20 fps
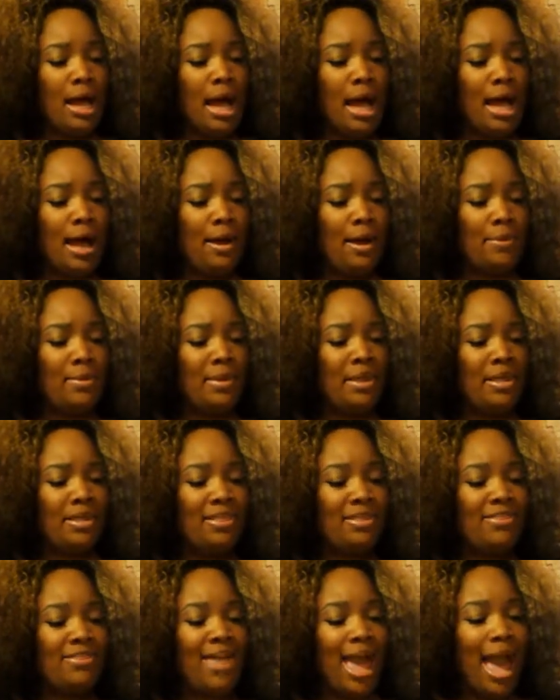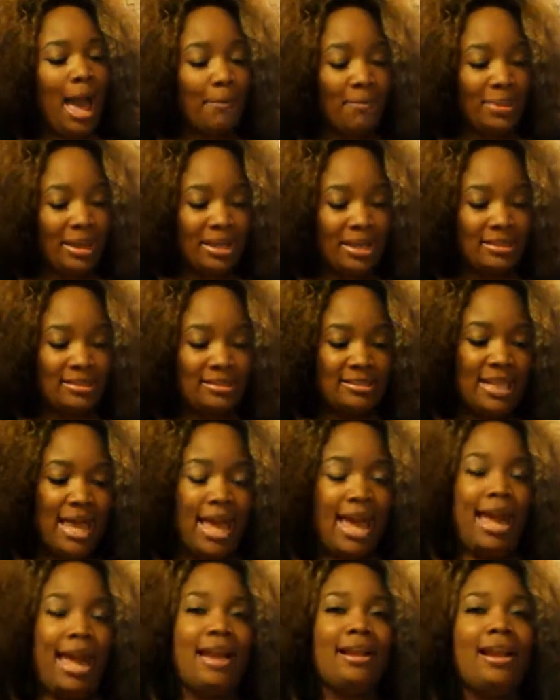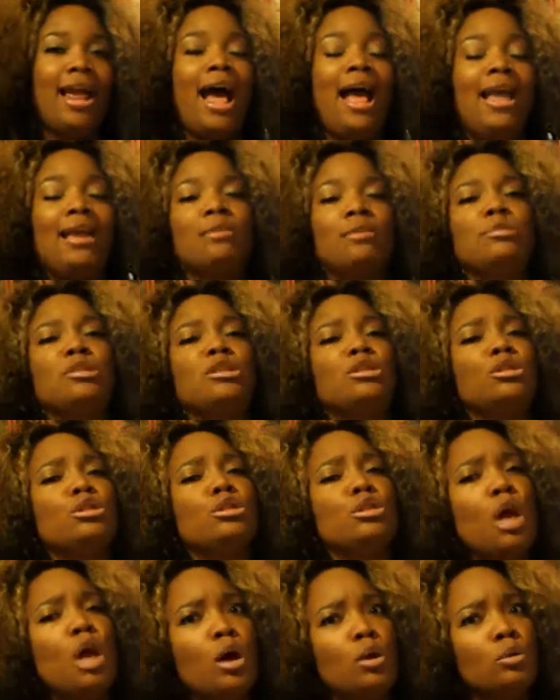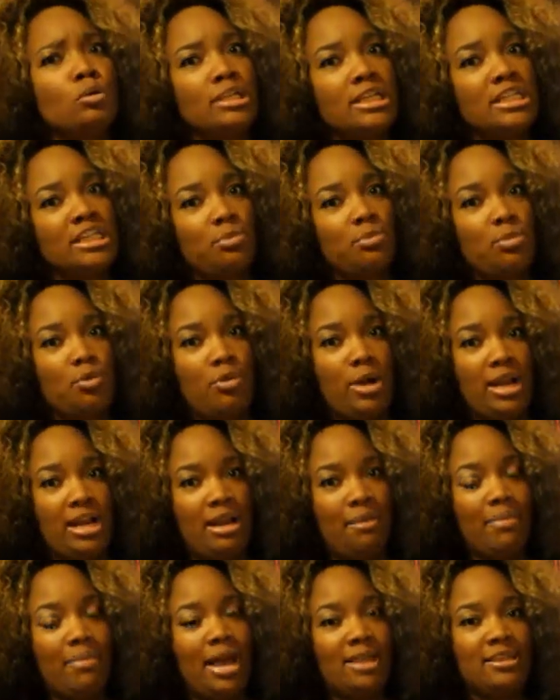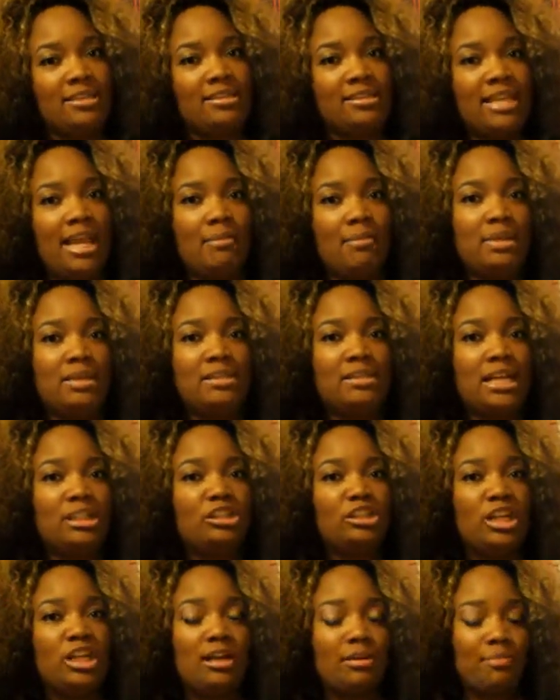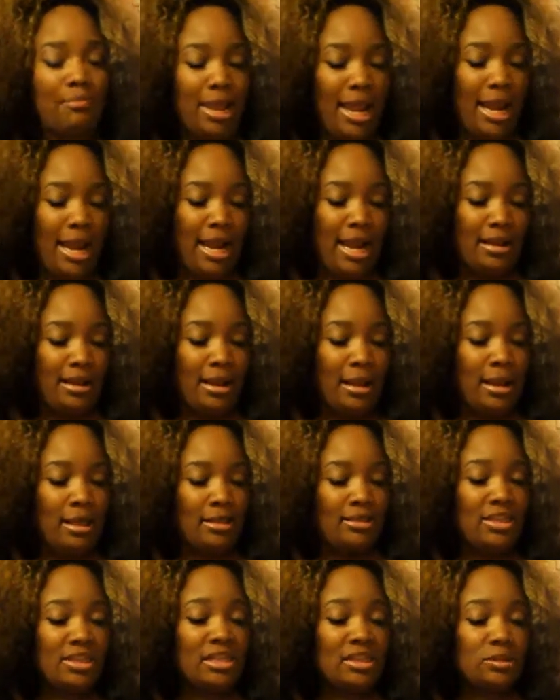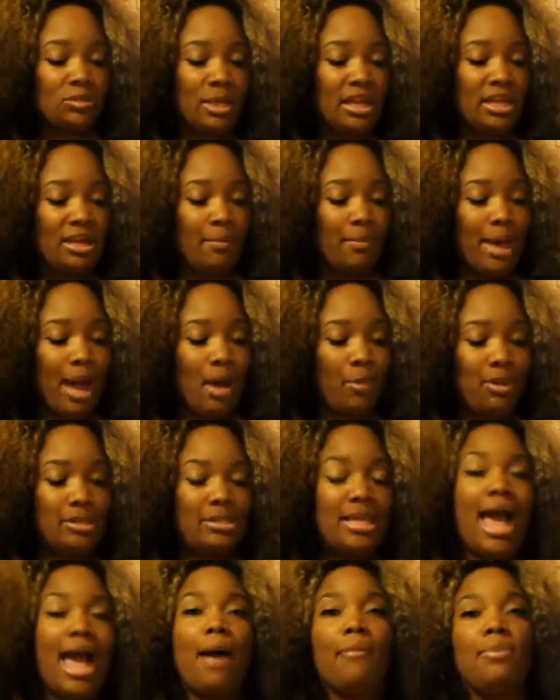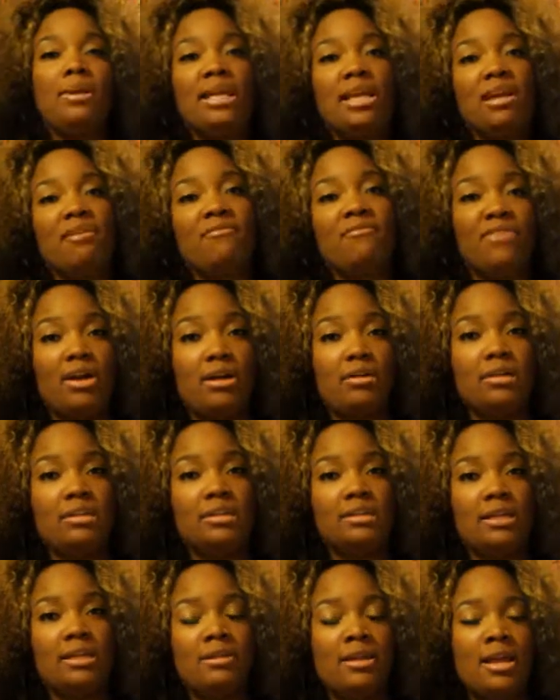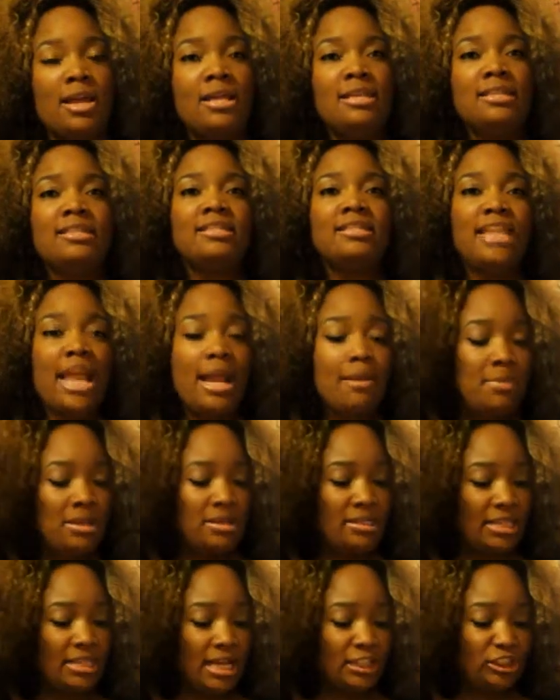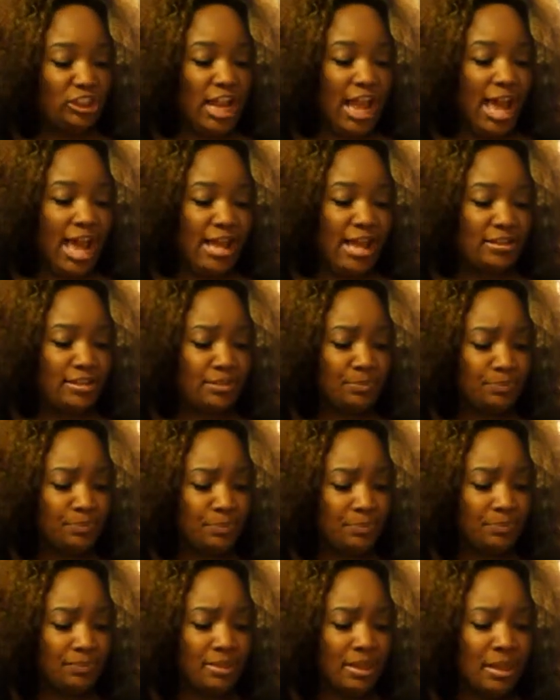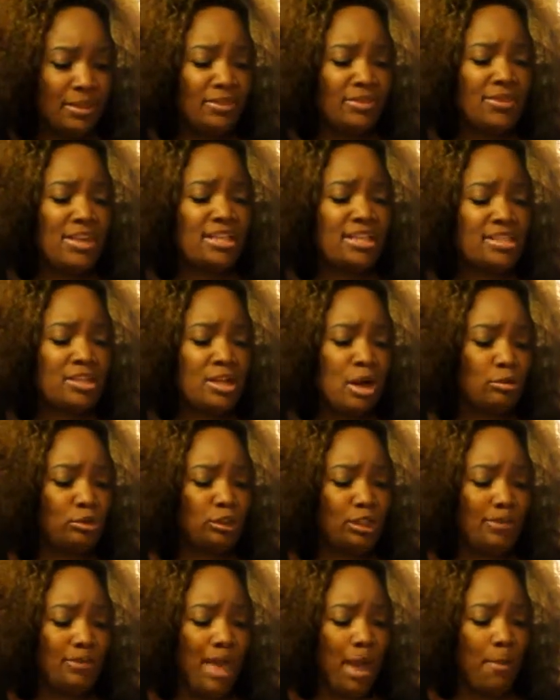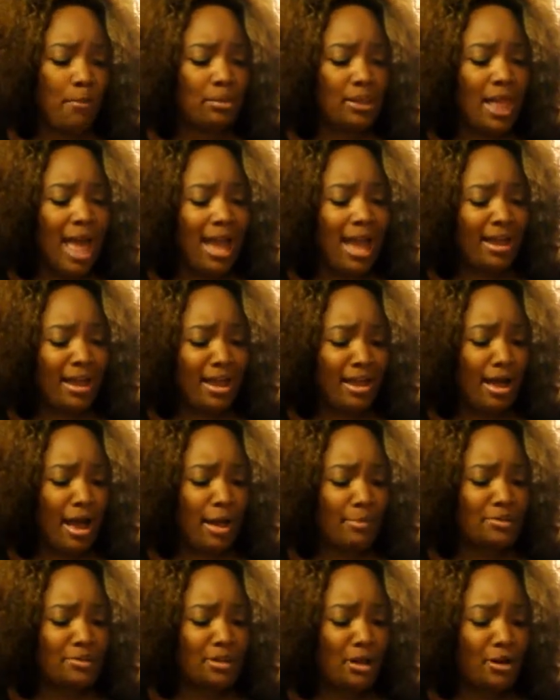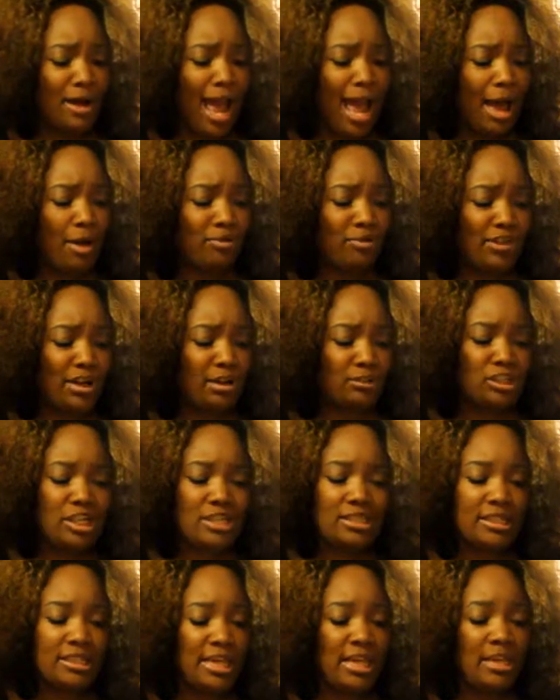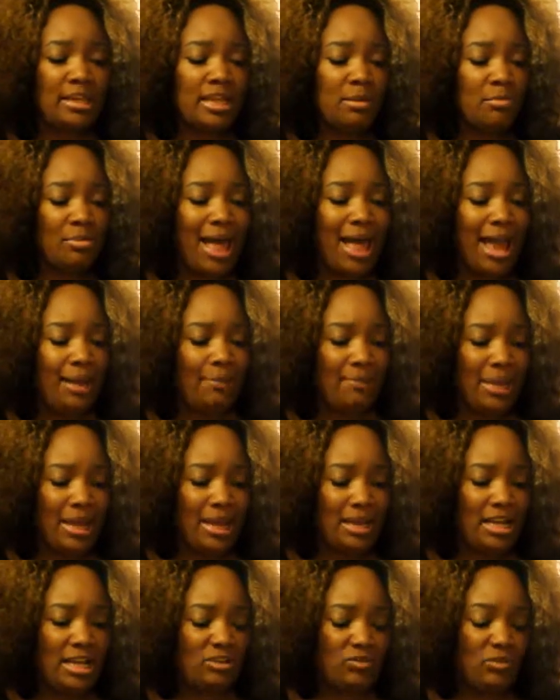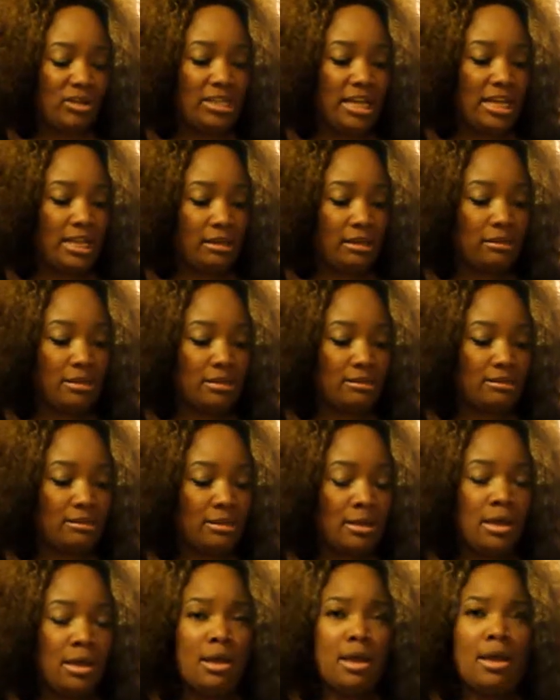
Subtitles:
That being said, I am so disappointed by the statements that Chuck made this week about what's happening in Ferguson. Statements such as, "This notion that Black cops are out there just killing Black men is ridiculous,"